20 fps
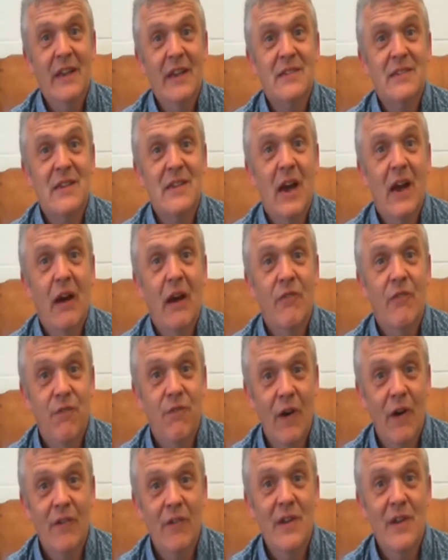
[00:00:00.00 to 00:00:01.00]
is
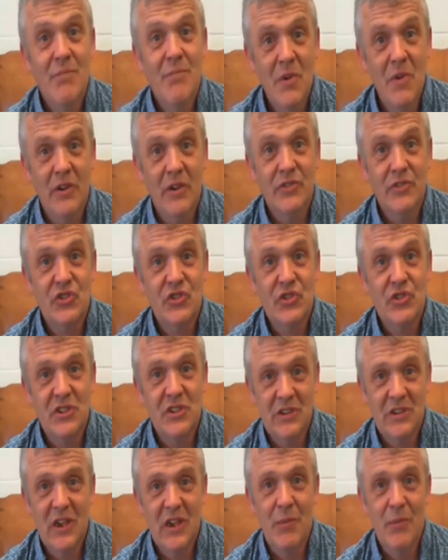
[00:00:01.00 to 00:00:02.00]
very much
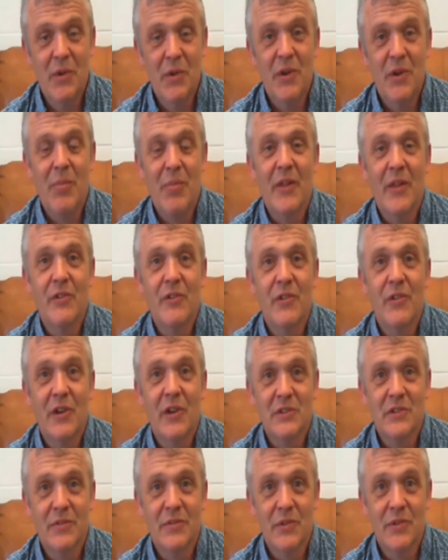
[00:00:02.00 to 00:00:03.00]
determined by the
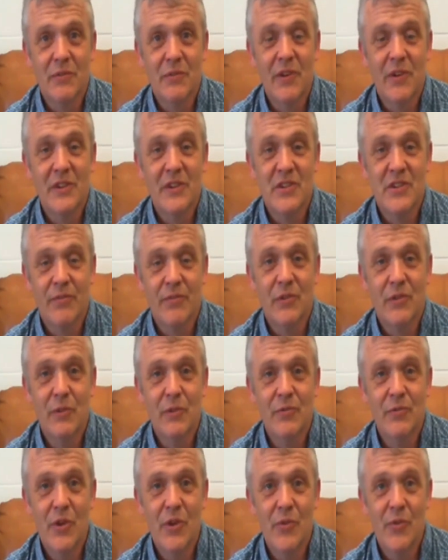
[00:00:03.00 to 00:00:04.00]

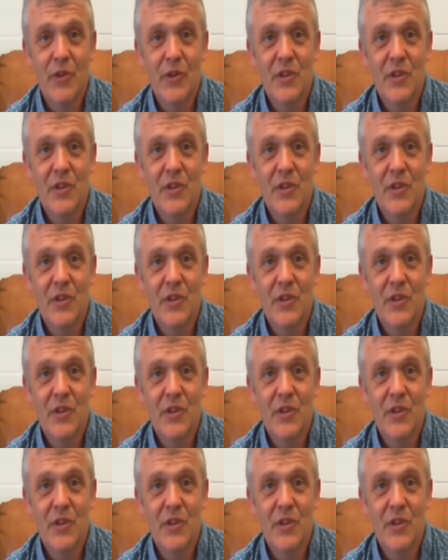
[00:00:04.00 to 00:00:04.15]
philosophical view